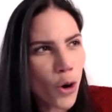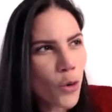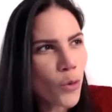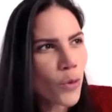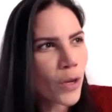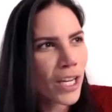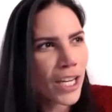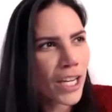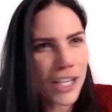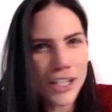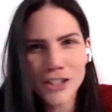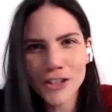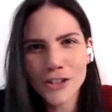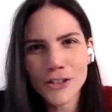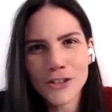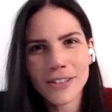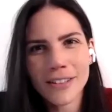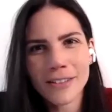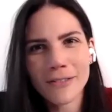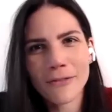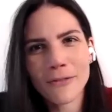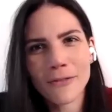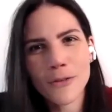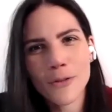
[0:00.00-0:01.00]
Go eat
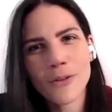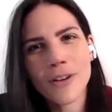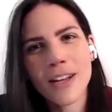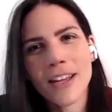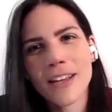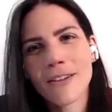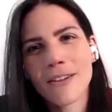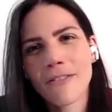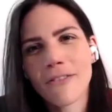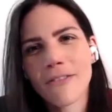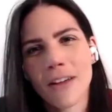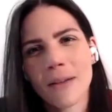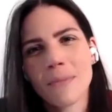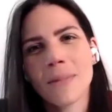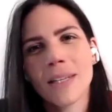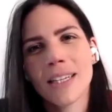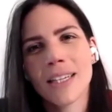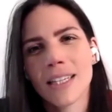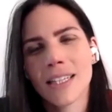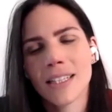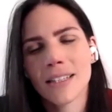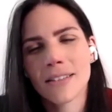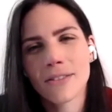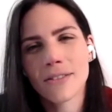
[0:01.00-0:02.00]
the food that your
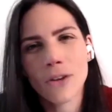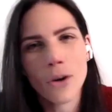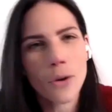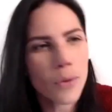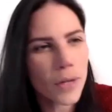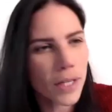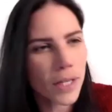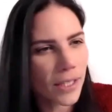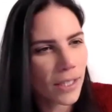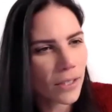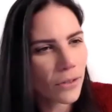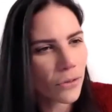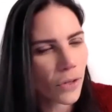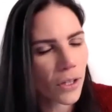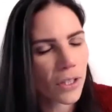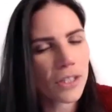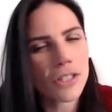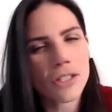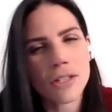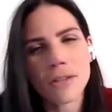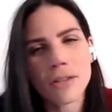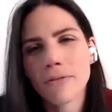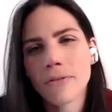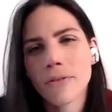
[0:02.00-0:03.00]
family eats. Go eat the
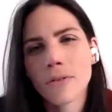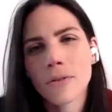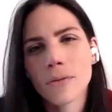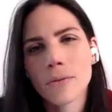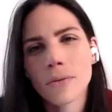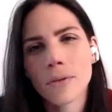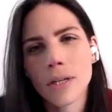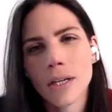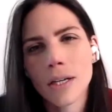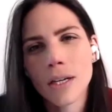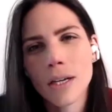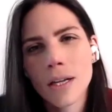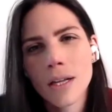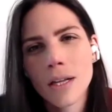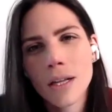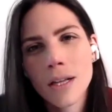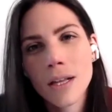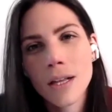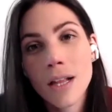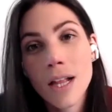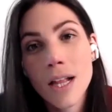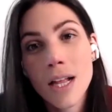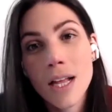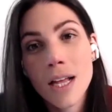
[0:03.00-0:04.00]
tradition food.
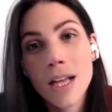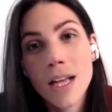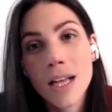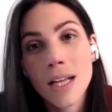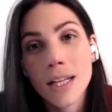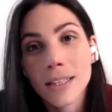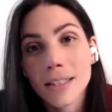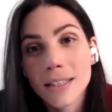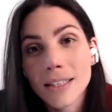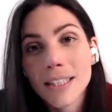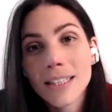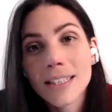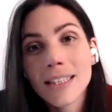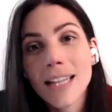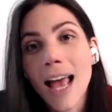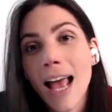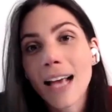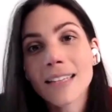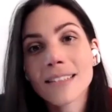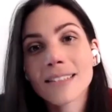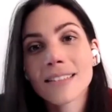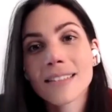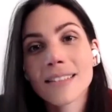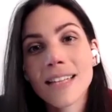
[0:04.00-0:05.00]
The
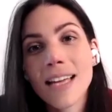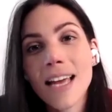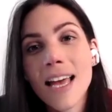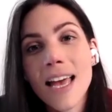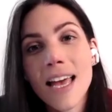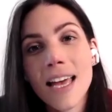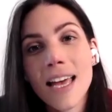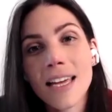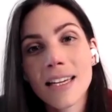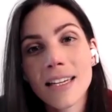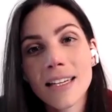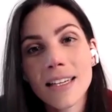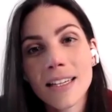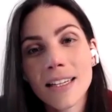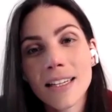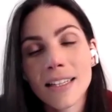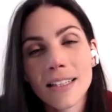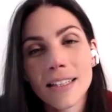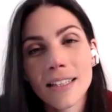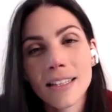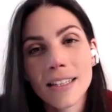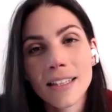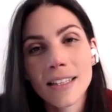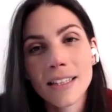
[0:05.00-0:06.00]
next day,
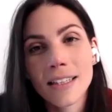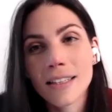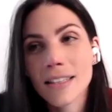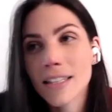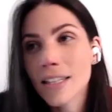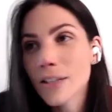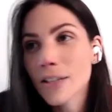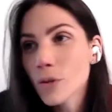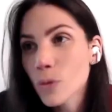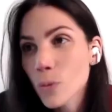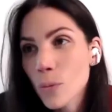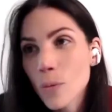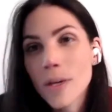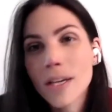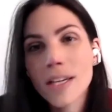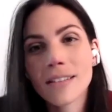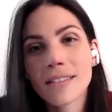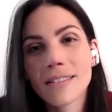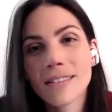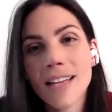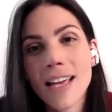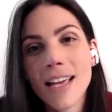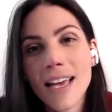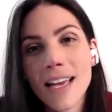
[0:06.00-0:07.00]
the
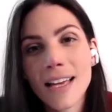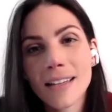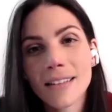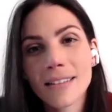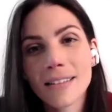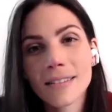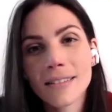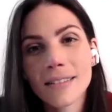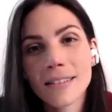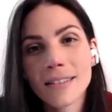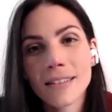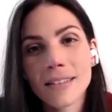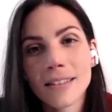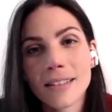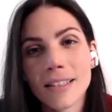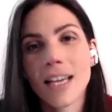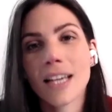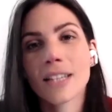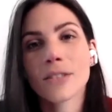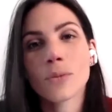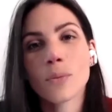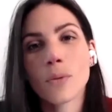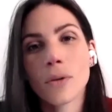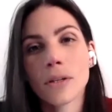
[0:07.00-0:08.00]
26th,
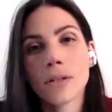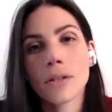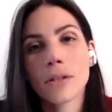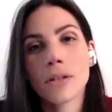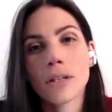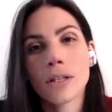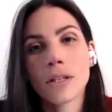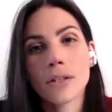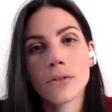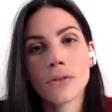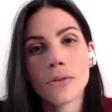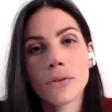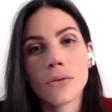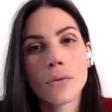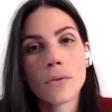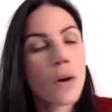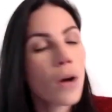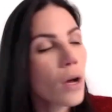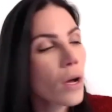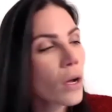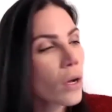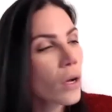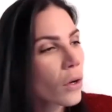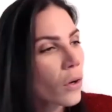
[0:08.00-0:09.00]
guess what you're gonna do?
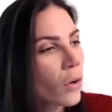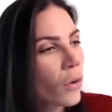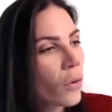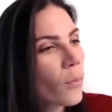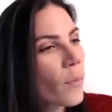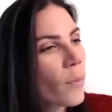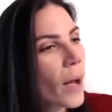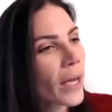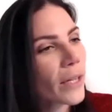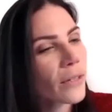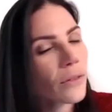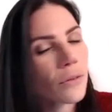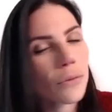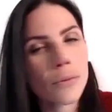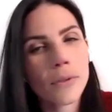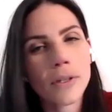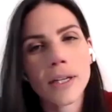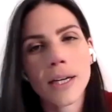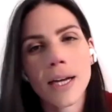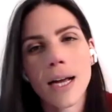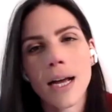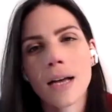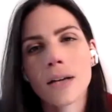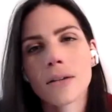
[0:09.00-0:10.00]
Go back to
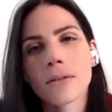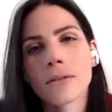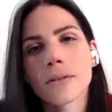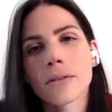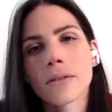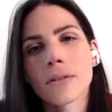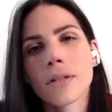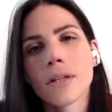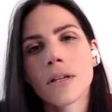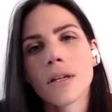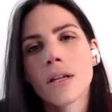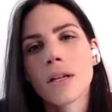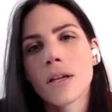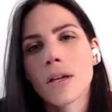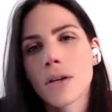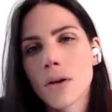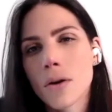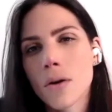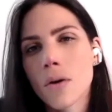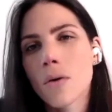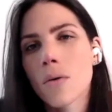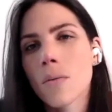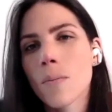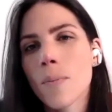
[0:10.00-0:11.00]
workout,
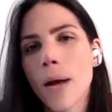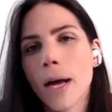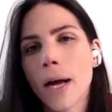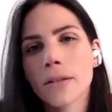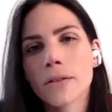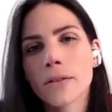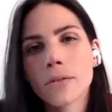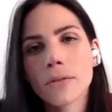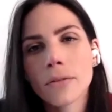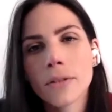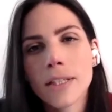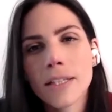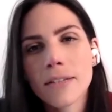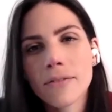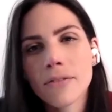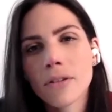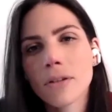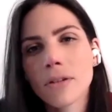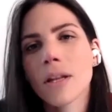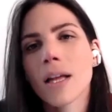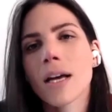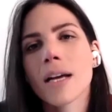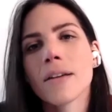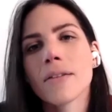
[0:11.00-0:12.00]
go back to live
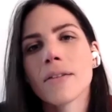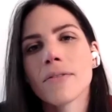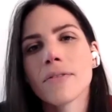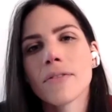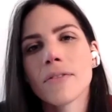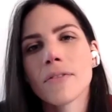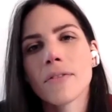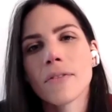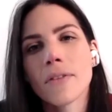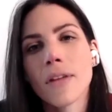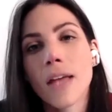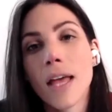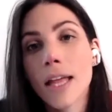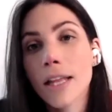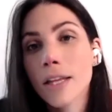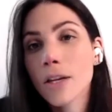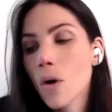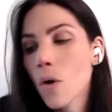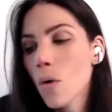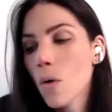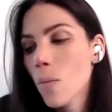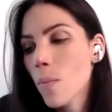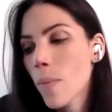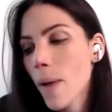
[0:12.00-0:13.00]
your life,
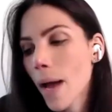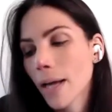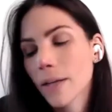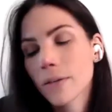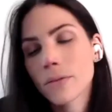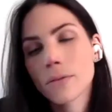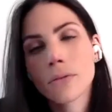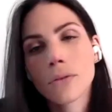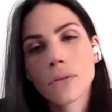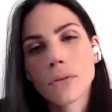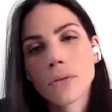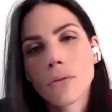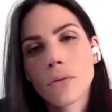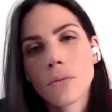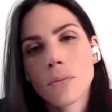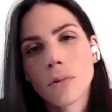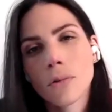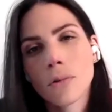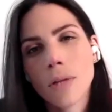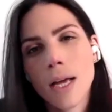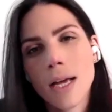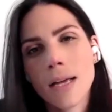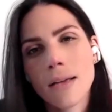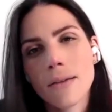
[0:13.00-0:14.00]
and go back to the
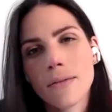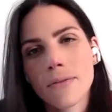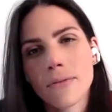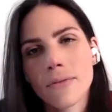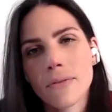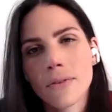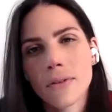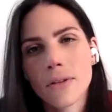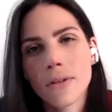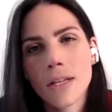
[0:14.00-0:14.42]
normal life.